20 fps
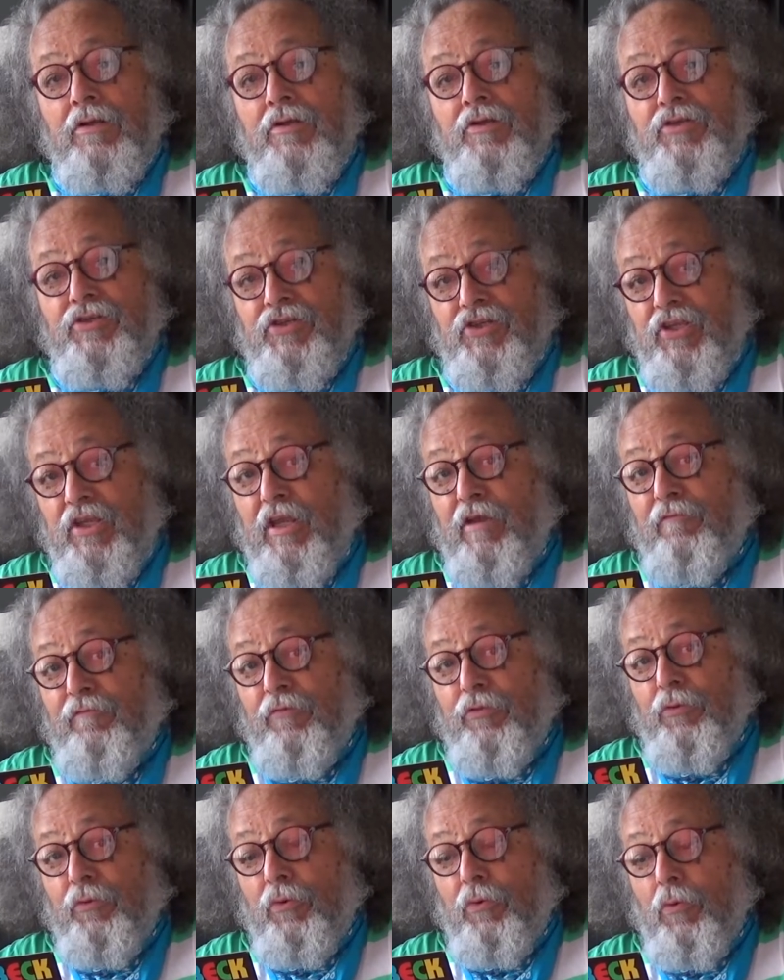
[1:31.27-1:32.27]
Steve
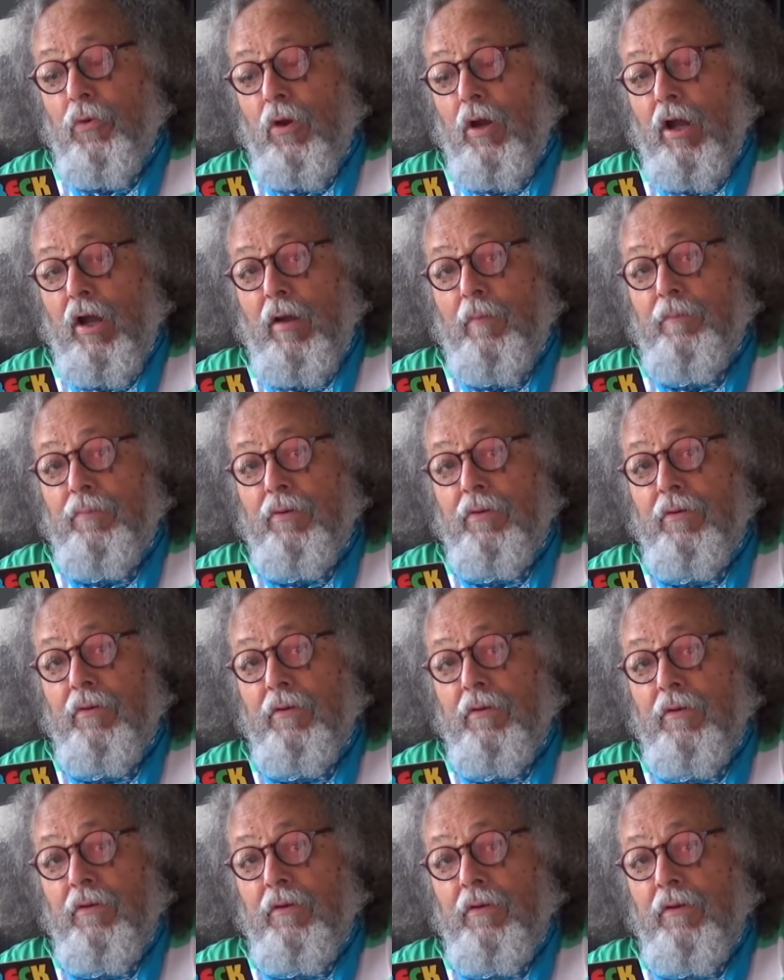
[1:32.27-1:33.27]
Threw Up
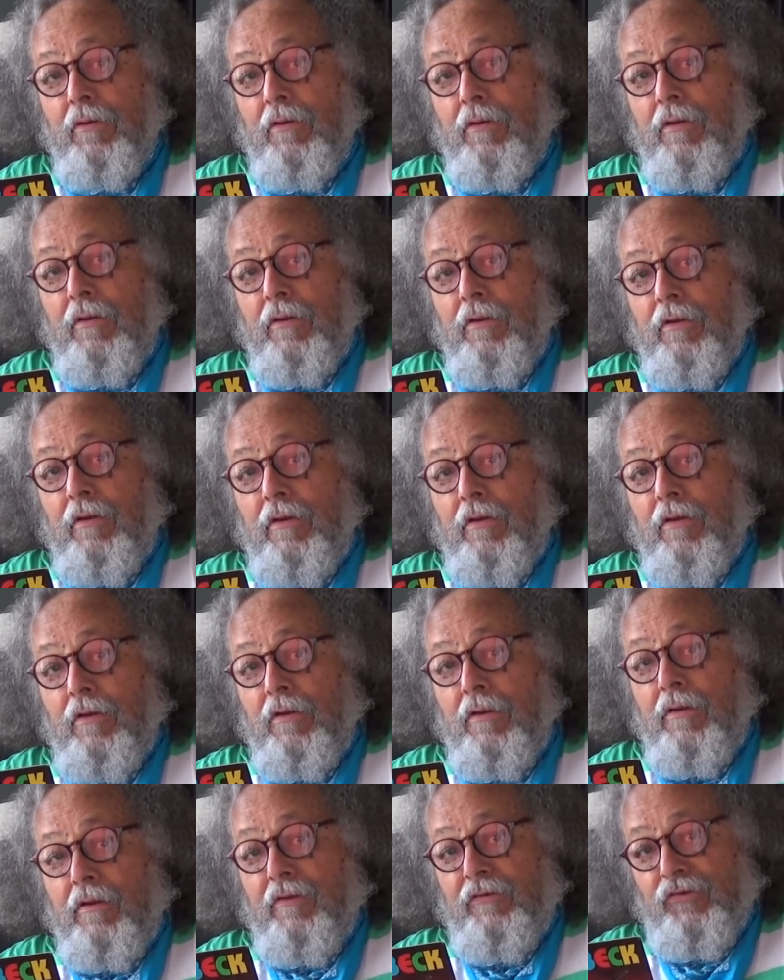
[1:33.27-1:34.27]

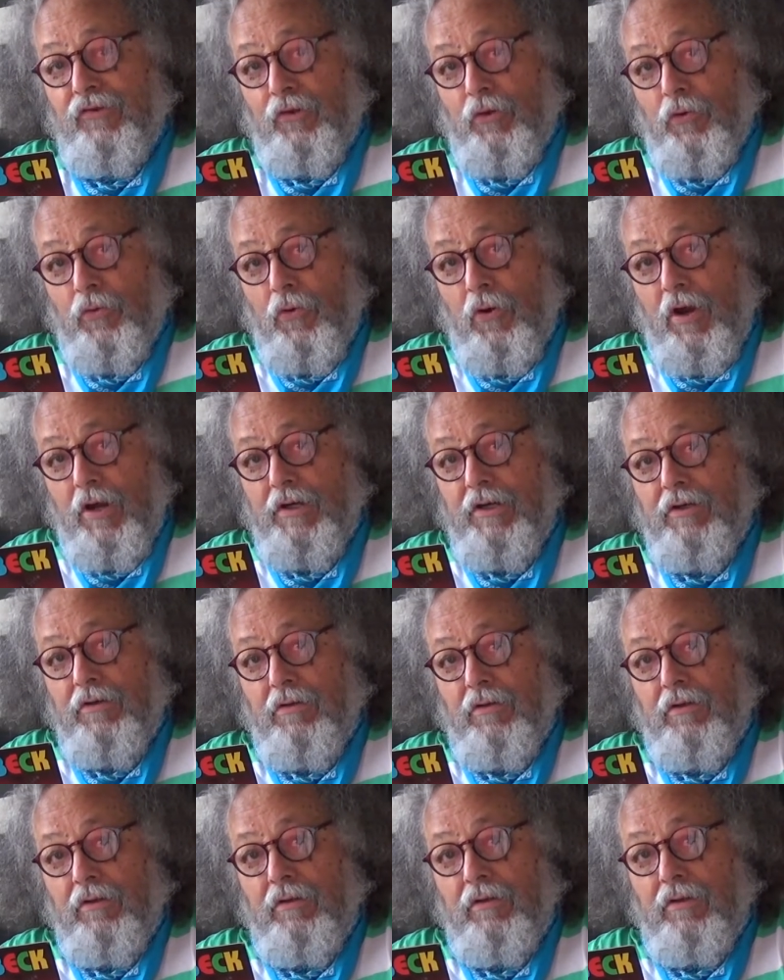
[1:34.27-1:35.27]
is the
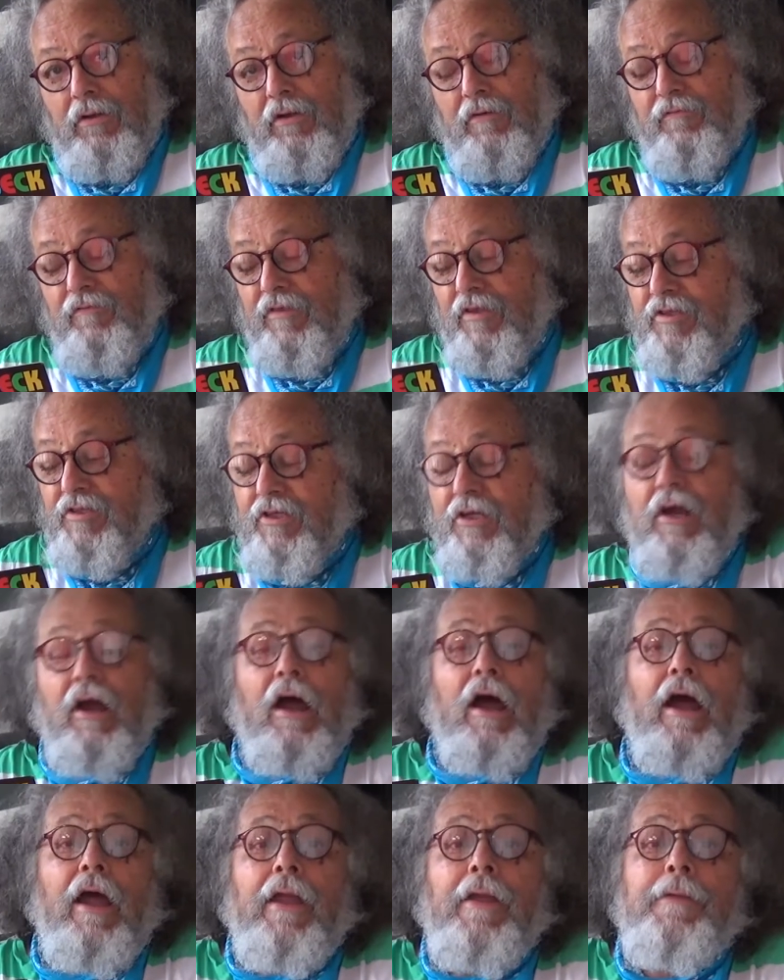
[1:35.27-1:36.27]
chronicle of this
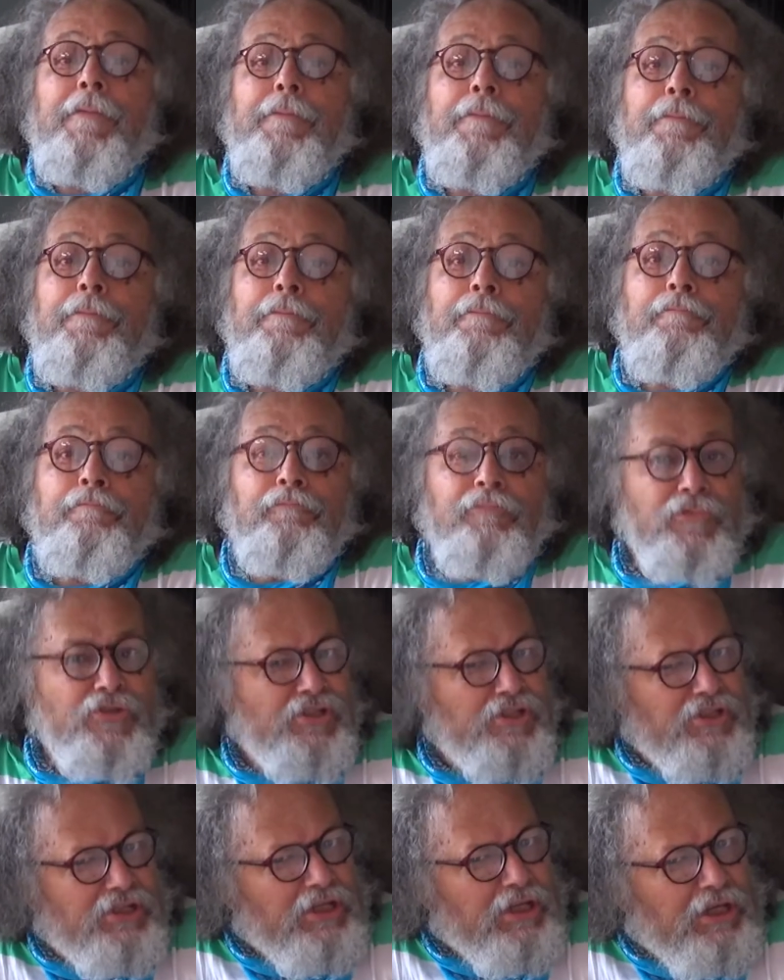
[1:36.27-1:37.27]
guy,
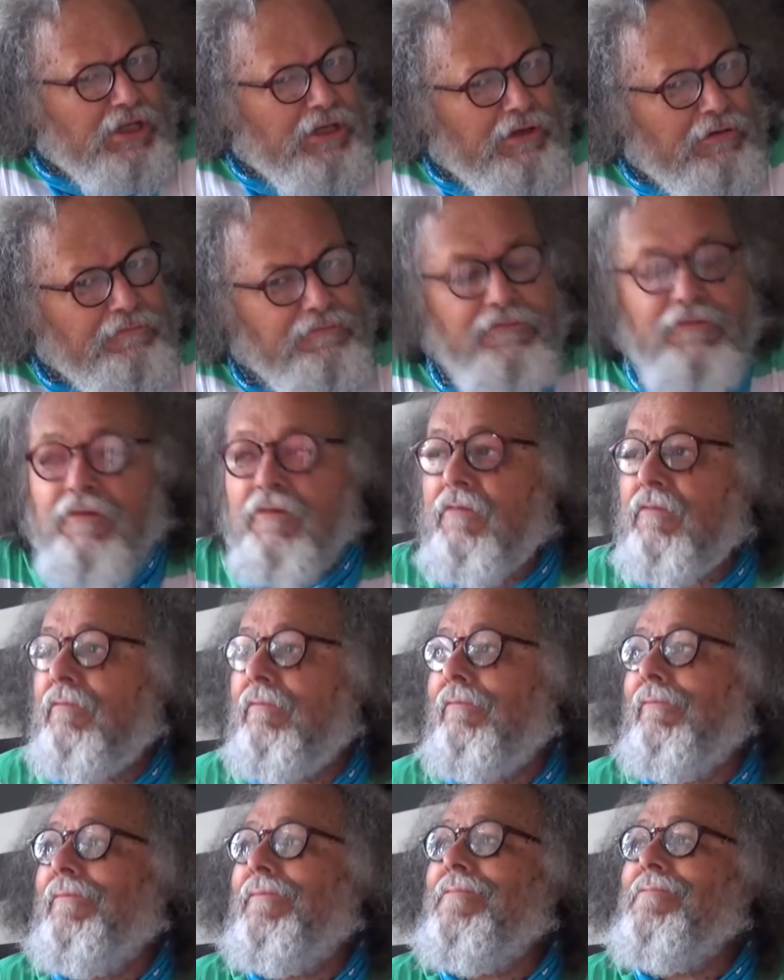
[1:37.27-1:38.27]
Steve,
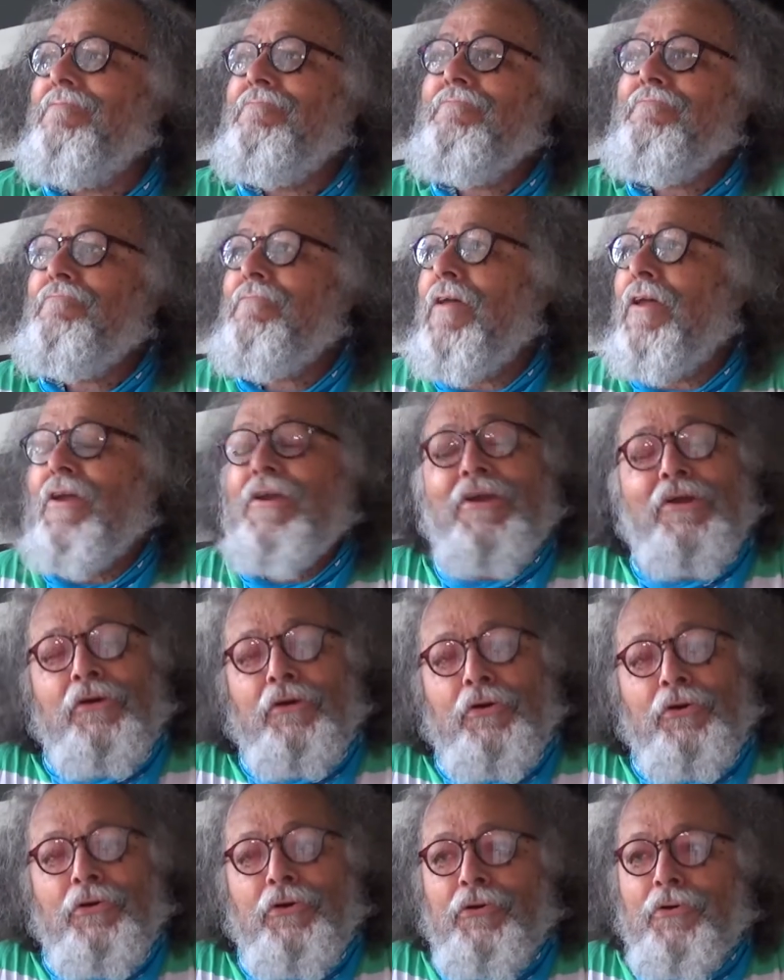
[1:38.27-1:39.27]

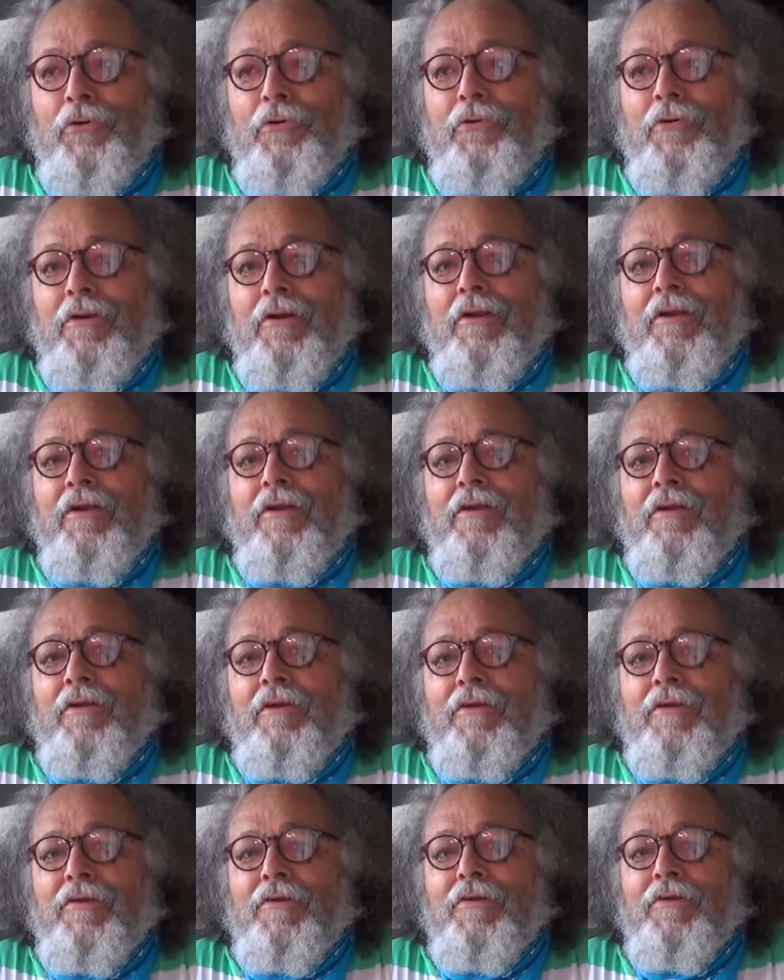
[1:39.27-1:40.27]
who
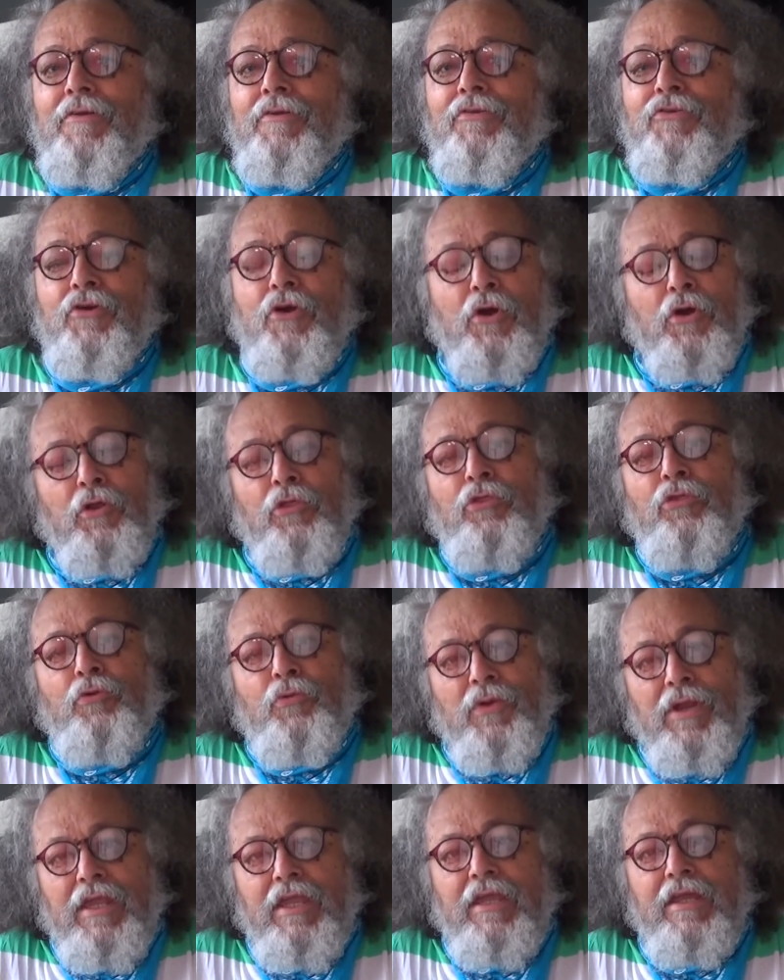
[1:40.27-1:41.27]
took
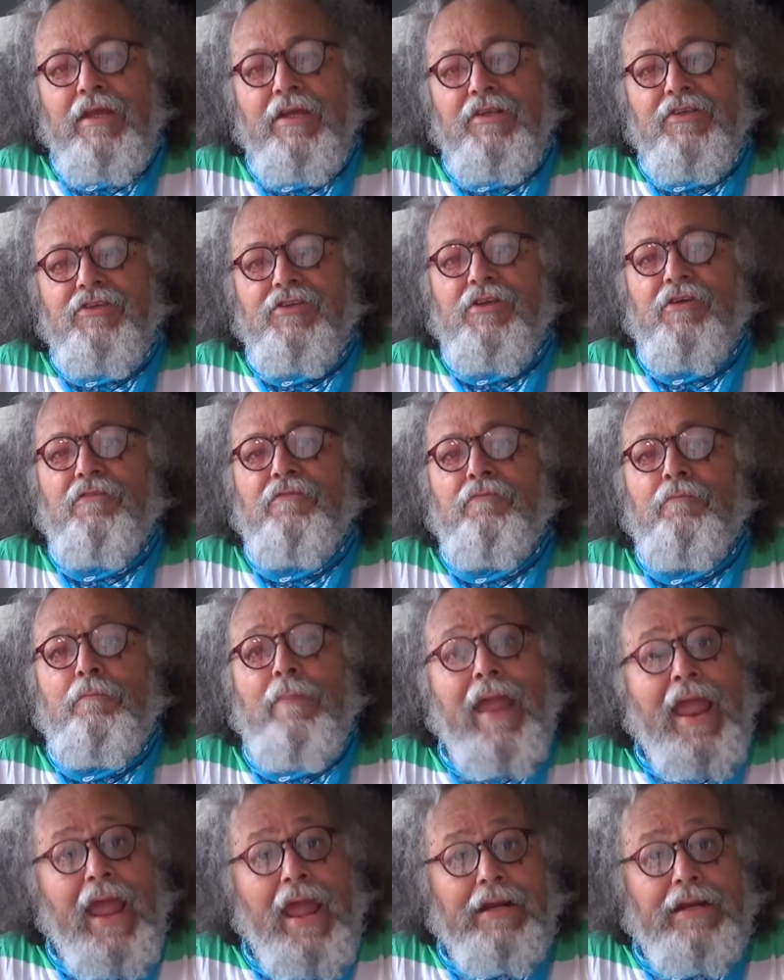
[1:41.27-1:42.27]
3 hits of
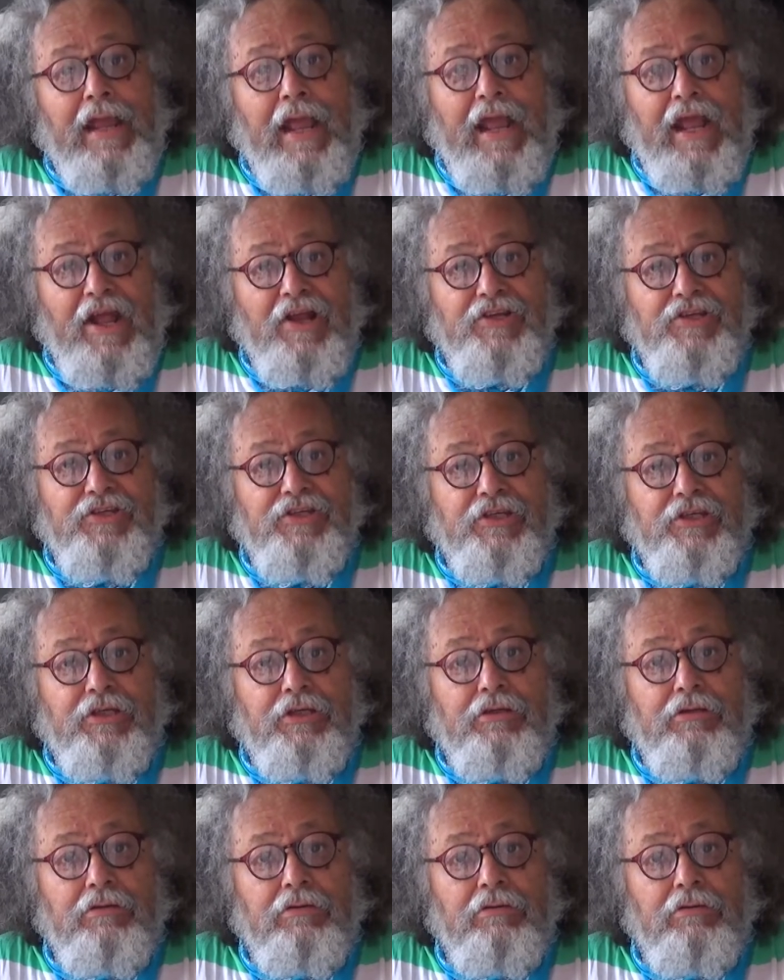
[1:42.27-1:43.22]
bad acid